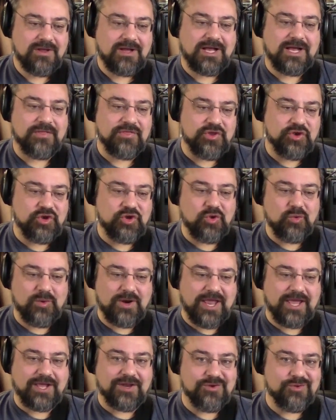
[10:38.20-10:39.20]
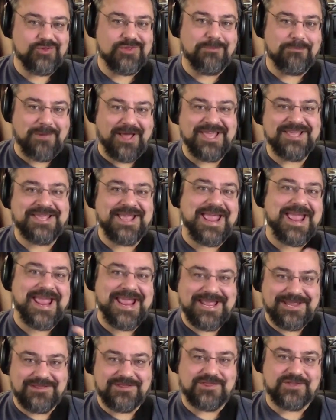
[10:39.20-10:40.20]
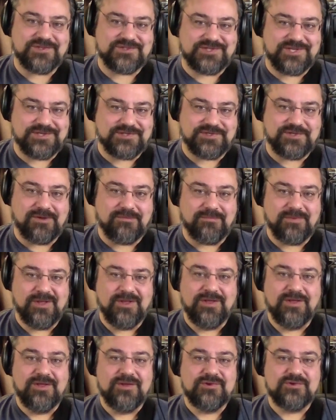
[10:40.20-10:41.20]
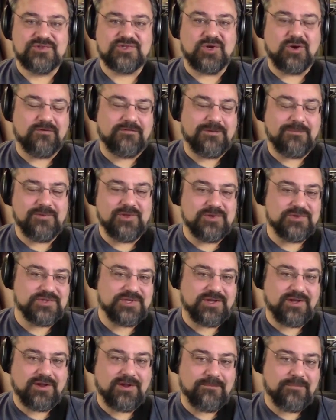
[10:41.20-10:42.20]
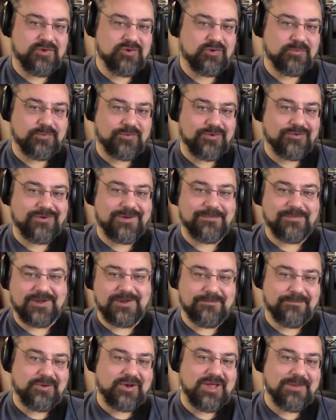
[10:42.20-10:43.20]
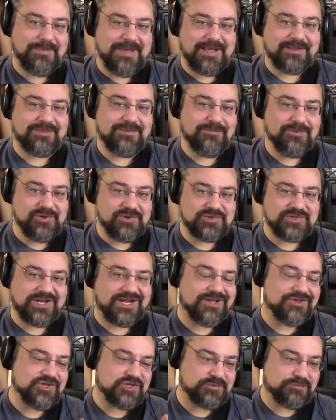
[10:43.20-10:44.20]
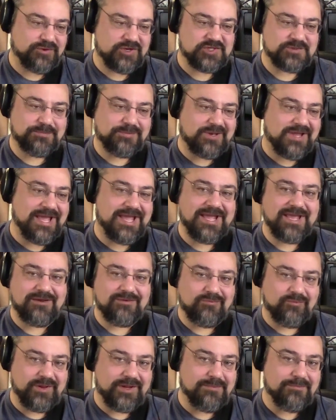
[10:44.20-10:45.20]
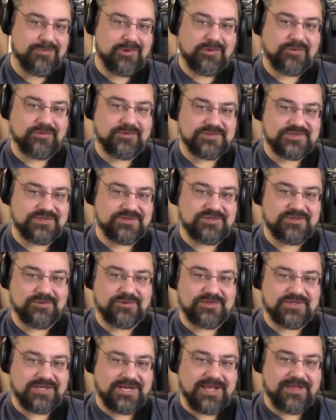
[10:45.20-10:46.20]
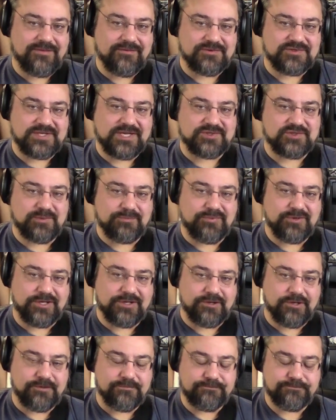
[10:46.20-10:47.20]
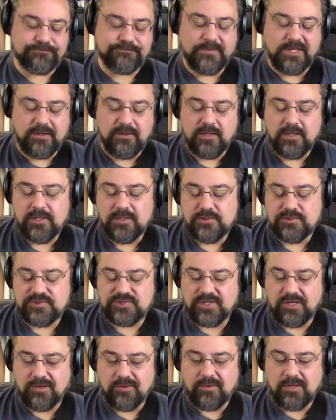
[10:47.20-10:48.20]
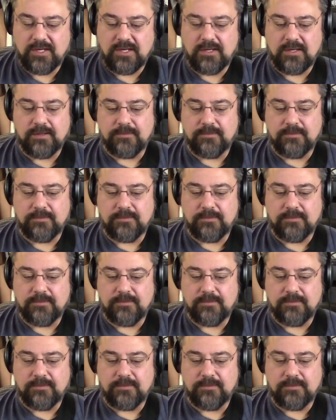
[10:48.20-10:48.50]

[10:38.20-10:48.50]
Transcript: The new one I can do the mic and the system. So if I'm using a computer program that can play back the music, I just press play and we can both listen to it together. It's actually pretty good. So